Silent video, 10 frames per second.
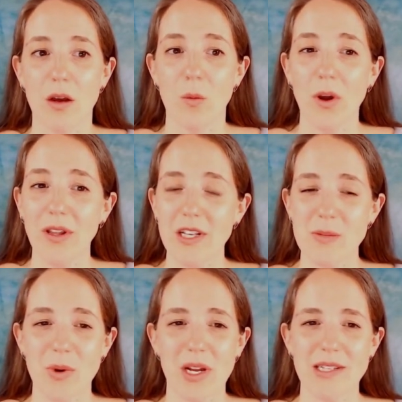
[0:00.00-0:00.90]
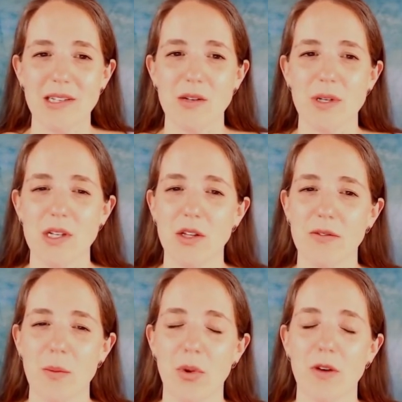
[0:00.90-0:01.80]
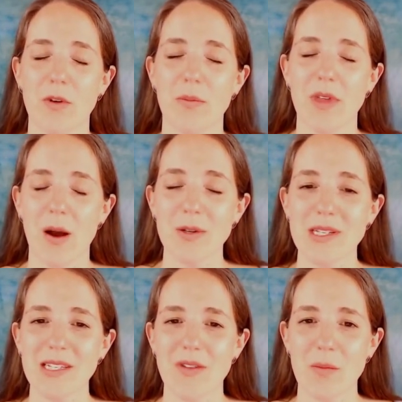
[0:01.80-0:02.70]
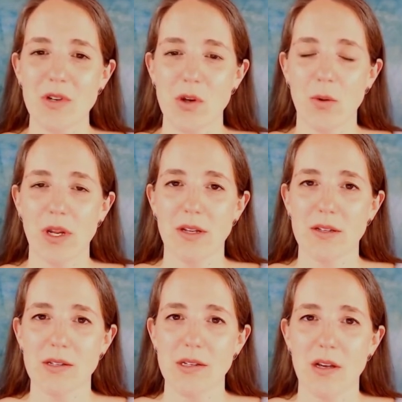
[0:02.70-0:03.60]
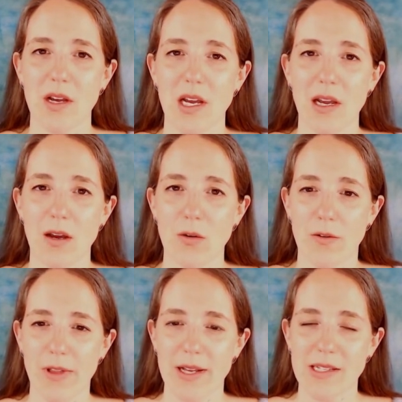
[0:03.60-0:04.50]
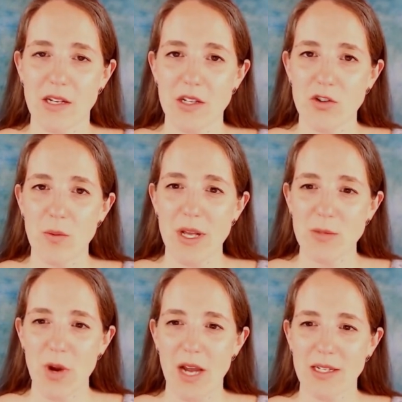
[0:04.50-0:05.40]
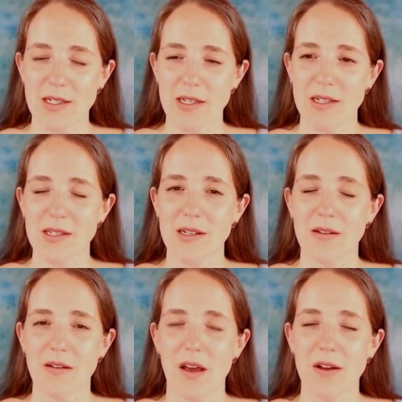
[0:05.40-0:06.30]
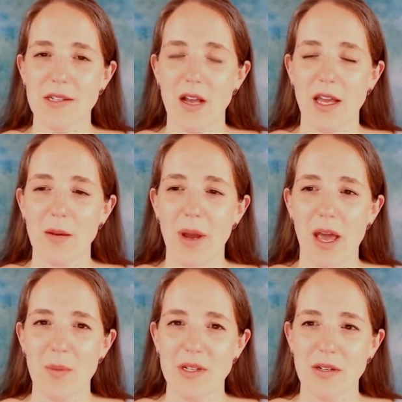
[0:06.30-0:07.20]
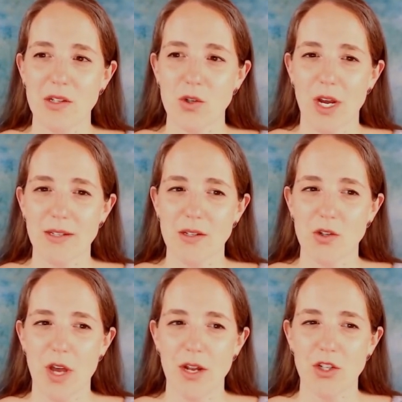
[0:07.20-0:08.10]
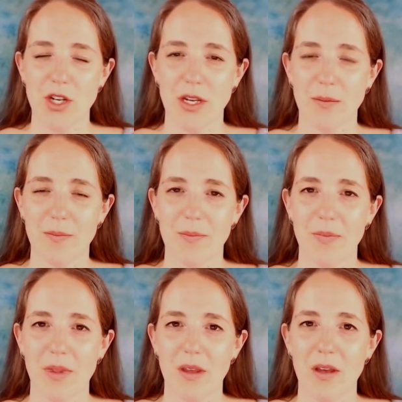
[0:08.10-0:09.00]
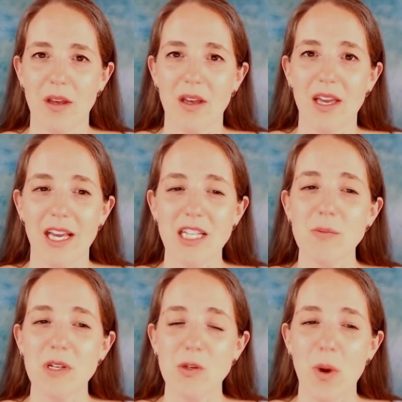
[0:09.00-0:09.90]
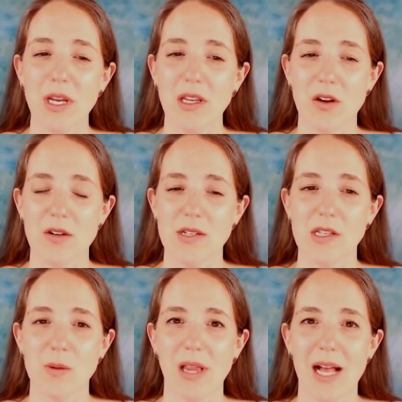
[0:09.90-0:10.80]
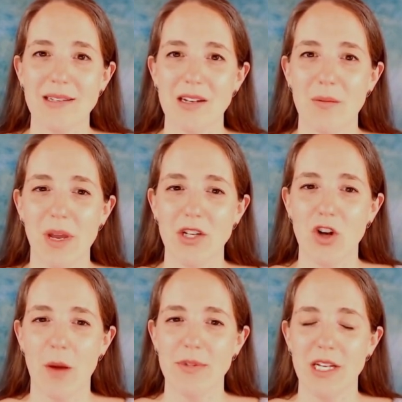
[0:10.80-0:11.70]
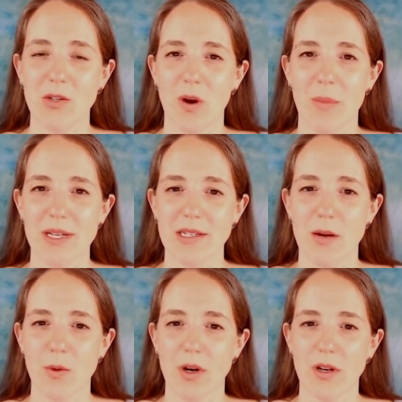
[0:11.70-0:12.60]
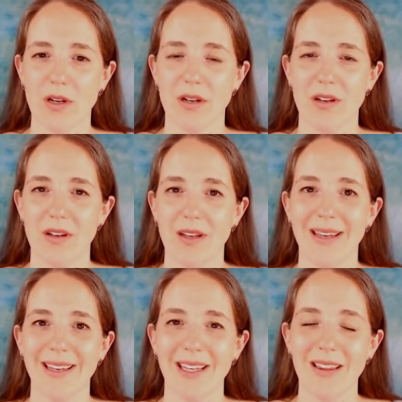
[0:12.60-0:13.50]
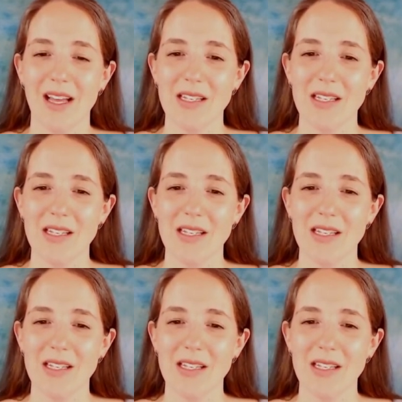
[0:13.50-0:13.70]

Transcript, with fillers: What you'll experience is the result of input from thousands of Edmontonians. It reflects industry best practices and is guided by Edmonton's transit strategy. It's been 20 years since we last did a major update to our bus network. In that